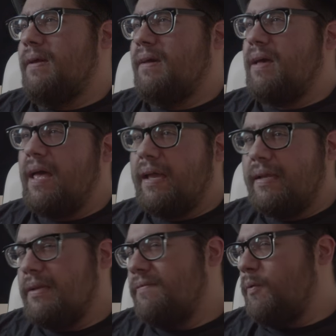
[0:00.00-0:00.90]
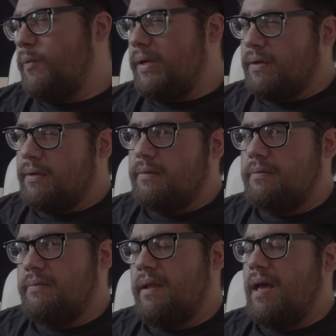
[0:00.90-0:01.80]
kind of a
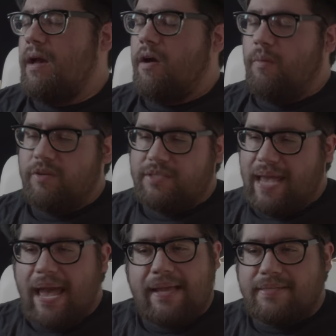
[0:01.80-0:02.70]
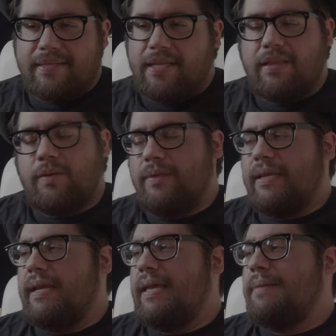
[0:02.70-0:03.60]
weird, almost accident the way
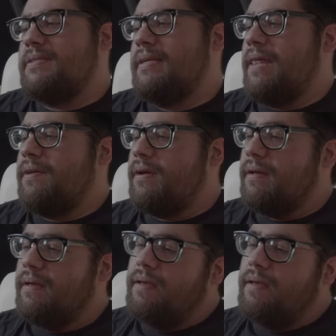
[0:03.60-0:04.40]
that it came together.